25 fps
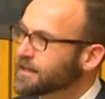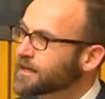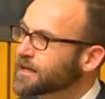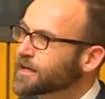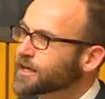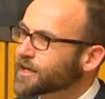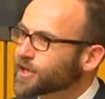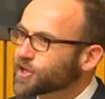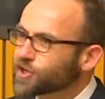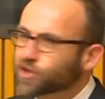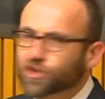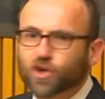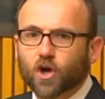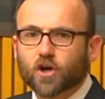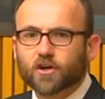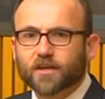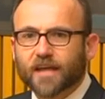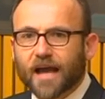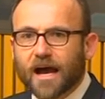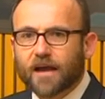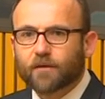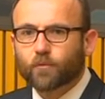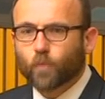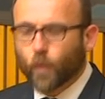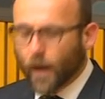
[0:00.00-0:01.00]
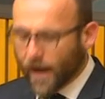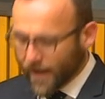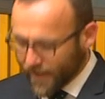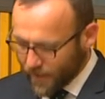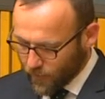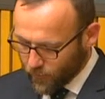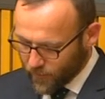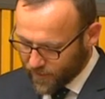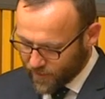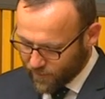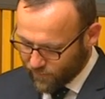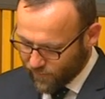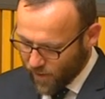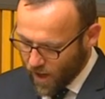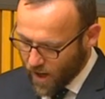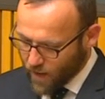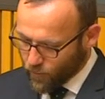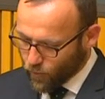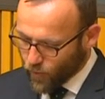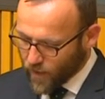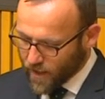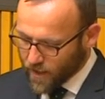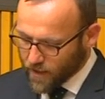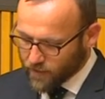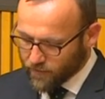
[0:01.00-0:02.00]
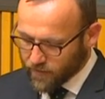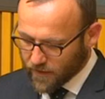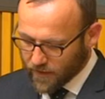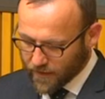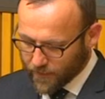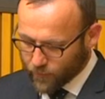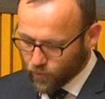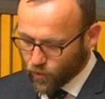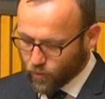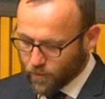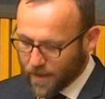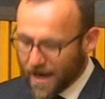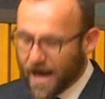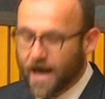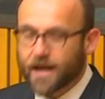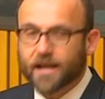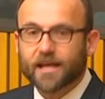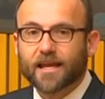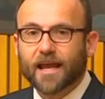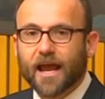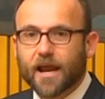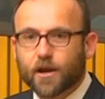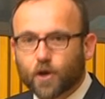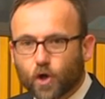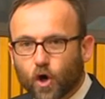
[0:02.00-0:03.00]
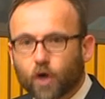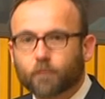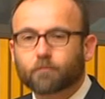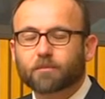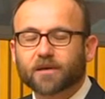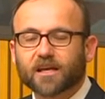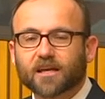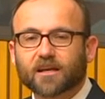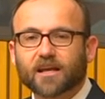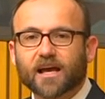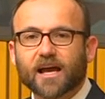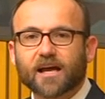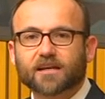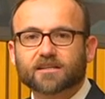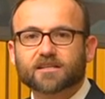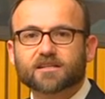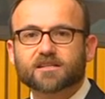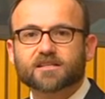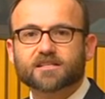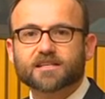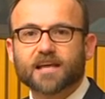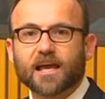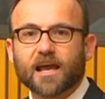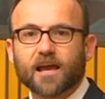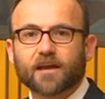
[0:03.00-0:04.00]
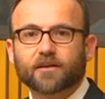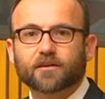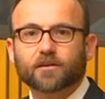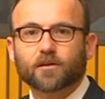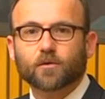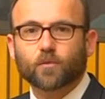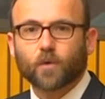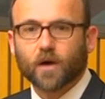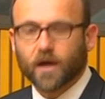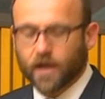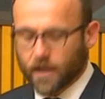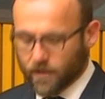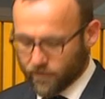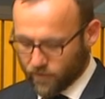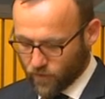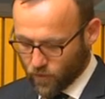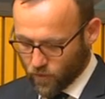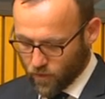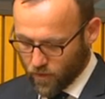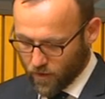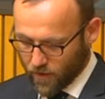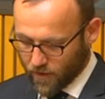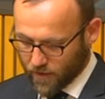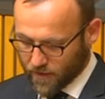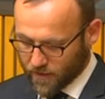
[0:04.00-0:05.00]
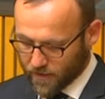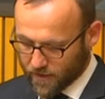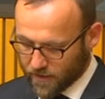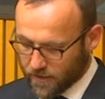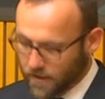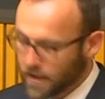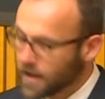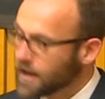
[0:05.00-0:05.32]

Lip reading: His shotgun wedding with the right wing of the Liberal Party cannot be allowed to stand in the way of equality.